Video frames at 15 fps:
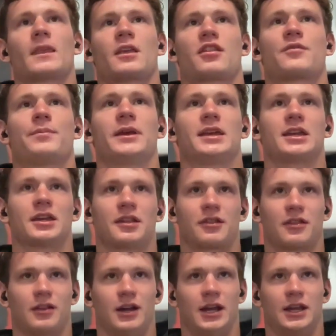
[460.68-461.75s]

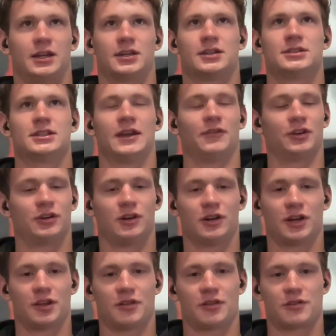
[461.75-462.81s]
speakers like David
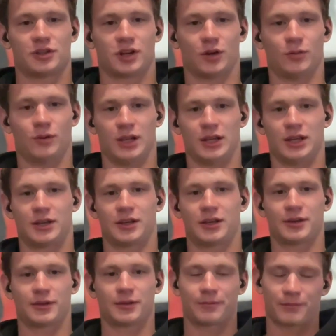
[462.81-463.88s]
Goggins, Jocko Willink,
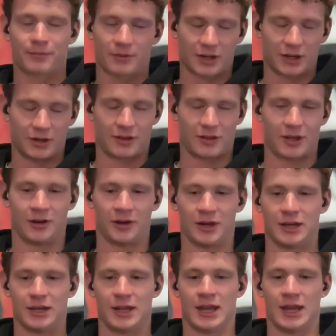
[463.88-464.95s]
et cetera.
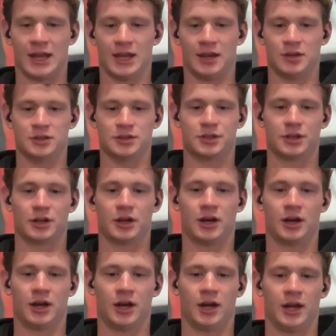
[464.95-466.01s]
And
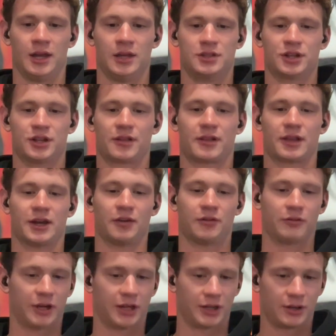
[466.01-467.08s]
I just started
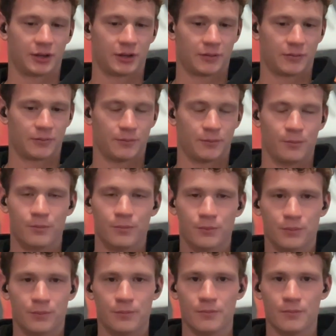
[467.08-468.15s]
reading
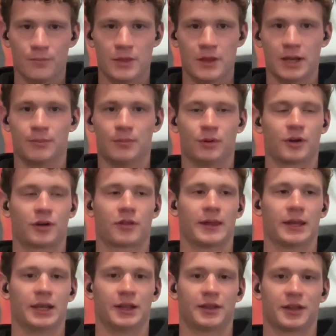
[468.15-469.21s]
their books,
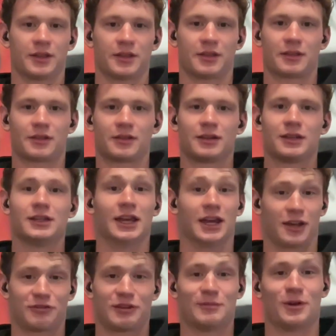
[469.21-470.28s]
their lessons. Yeah,
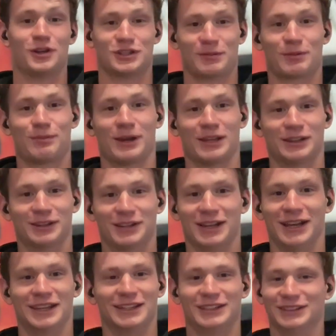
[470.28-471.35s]
extreme ownership's bloody good.
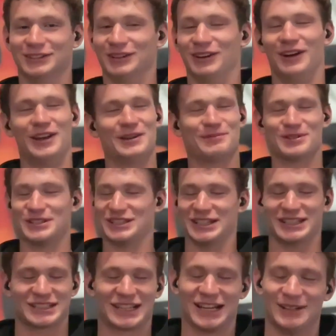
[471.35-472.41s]
Hey, you're on it,
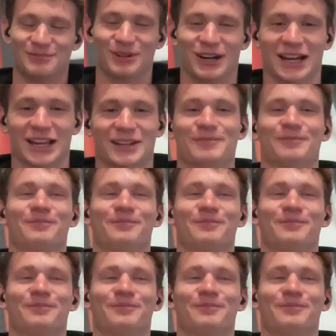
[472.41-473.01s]
Prajesh. Ka pai.